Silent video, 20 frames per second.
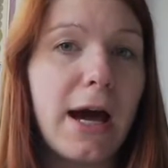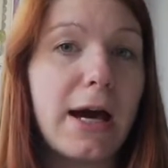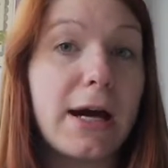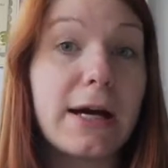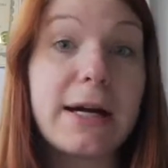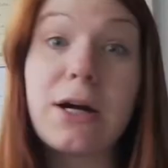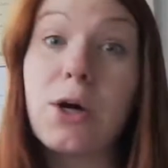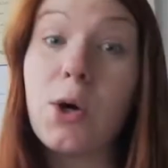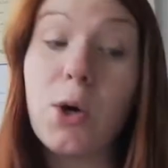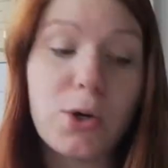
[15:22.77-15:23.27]

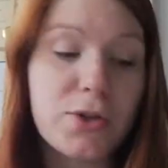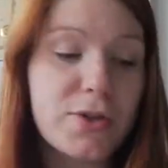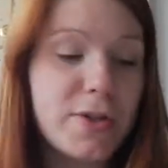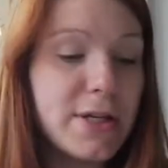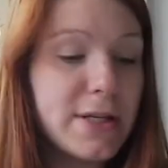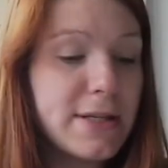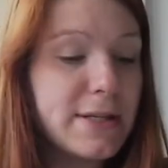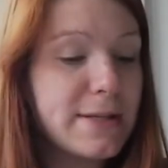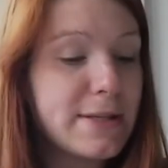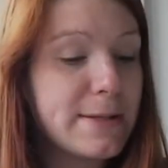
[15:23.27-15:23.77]

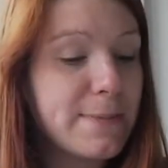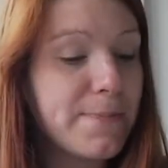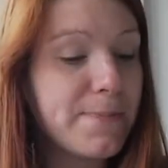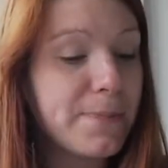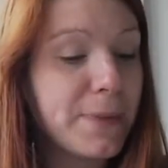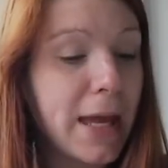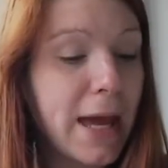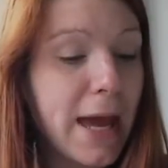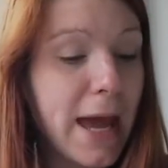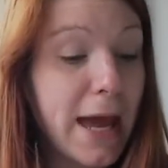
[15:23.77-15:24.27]
causes
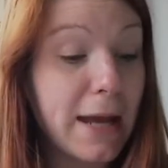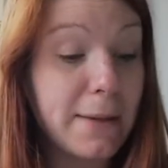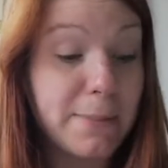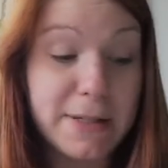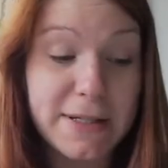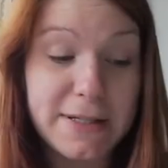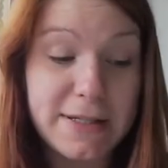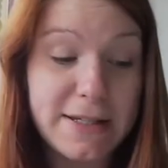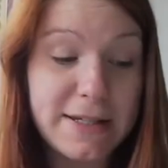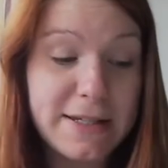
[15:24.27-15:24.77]
and
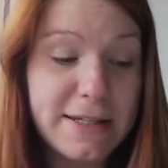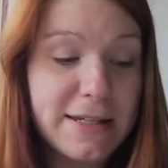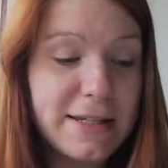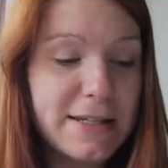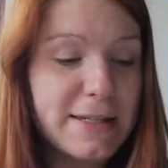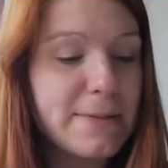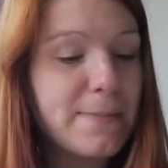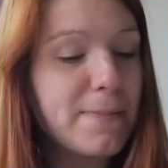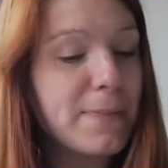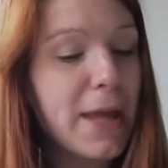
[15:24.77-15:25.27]

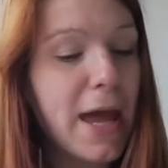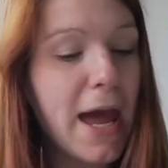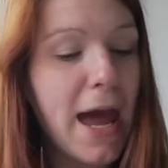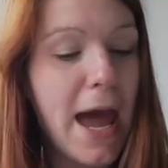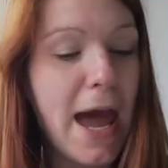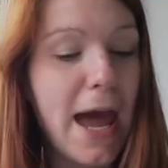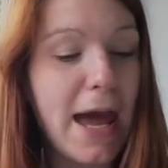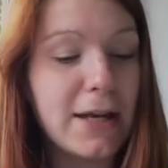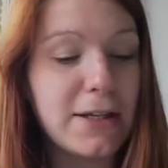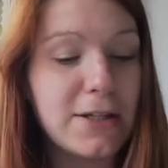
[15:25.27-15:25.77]
businesses,
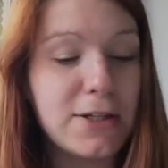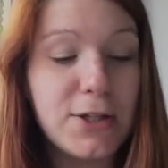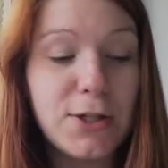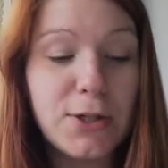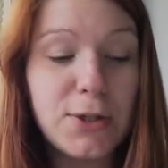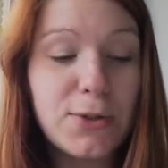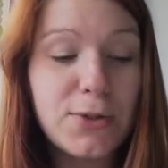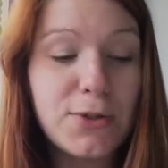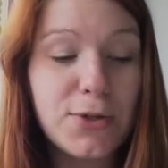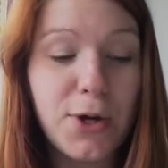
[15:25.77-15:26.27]
and
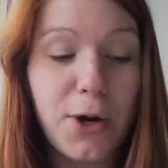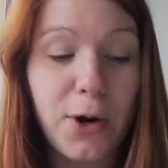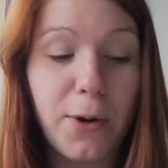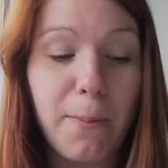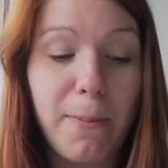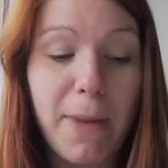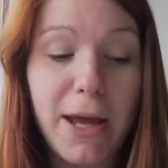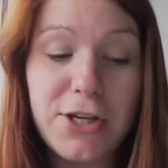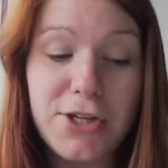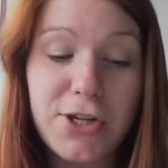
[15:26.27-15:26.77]
use your
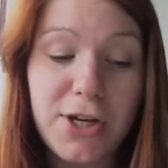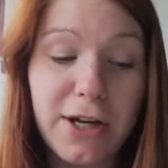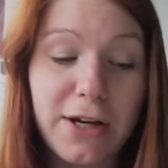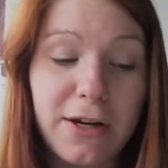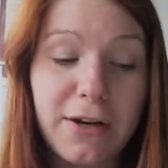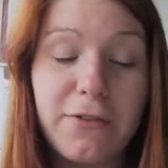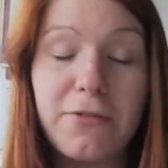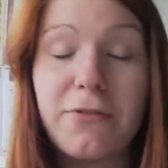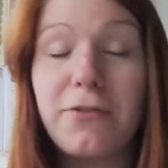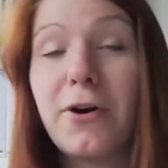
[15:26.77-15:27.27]
magic
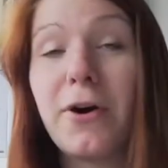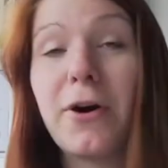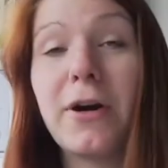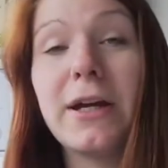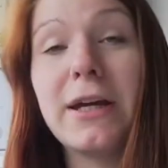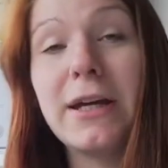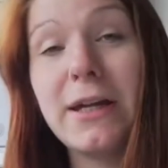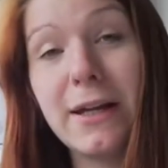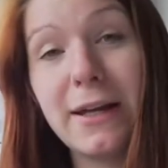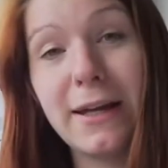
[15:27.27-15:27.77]
for
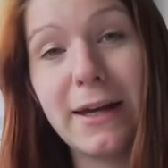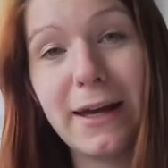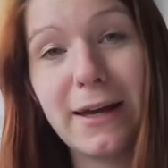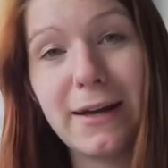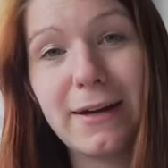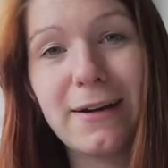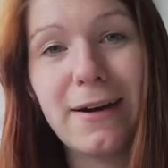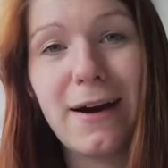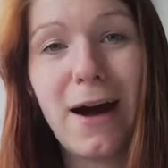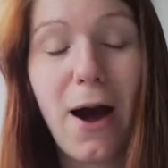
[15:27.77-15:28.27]

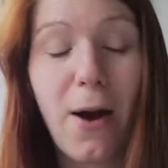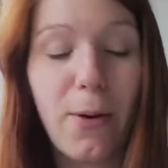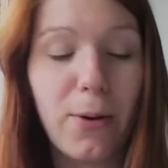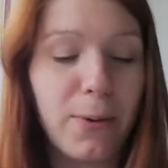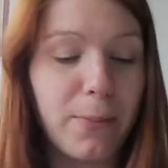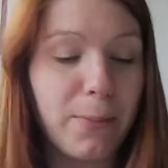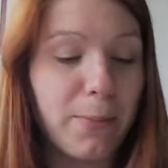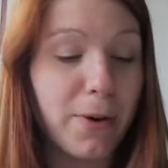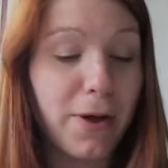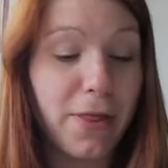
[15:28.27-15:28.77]
healing
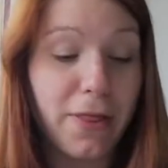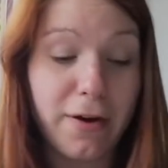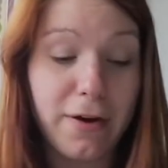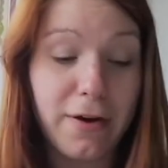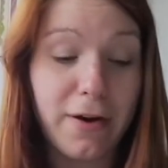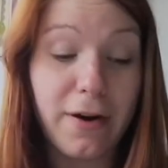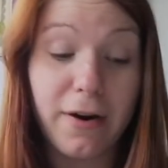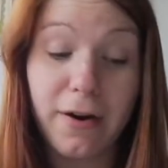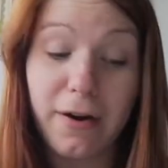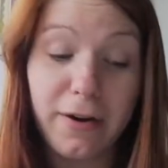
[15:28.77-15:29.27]
our
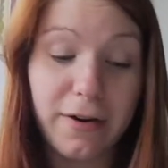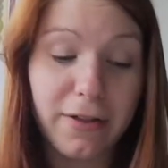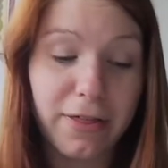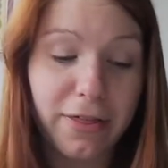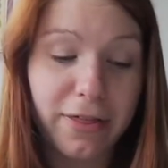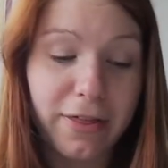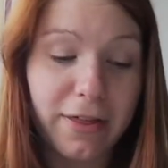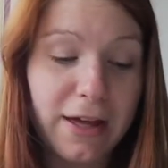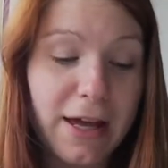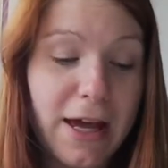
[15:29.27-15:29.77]
Mother
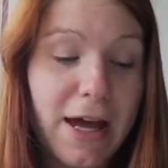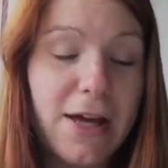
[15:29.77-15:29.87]
Earth.